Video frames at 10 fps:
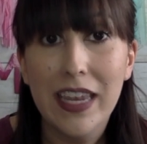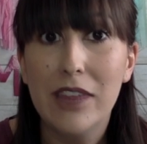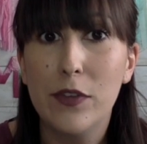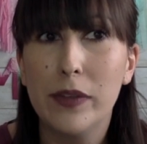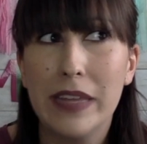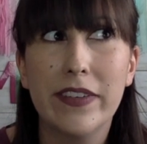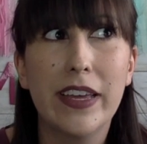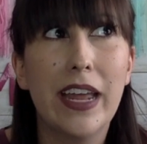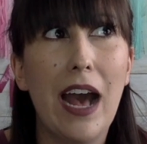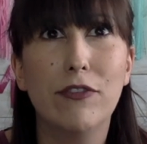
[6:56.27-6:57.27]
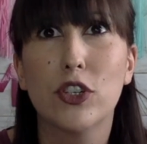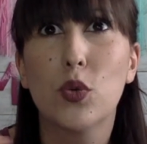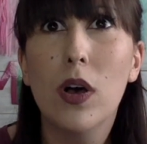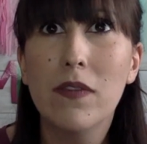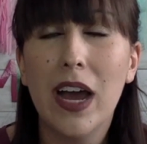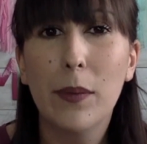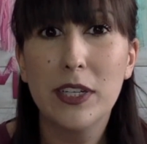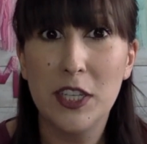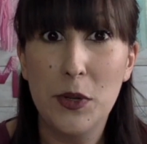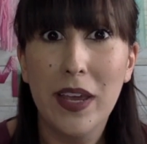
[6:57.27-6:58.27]
and if you leave it after 12
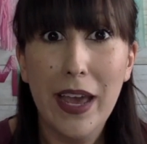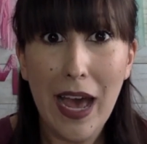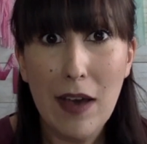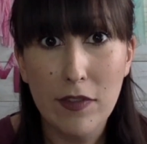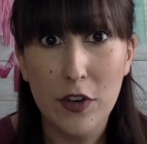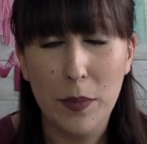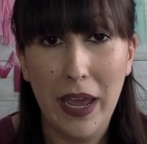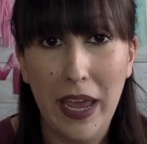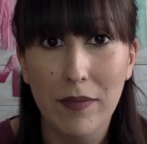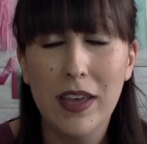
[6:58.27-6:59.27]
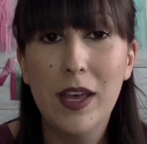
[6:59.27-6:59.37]
hours, then you get half of your pay.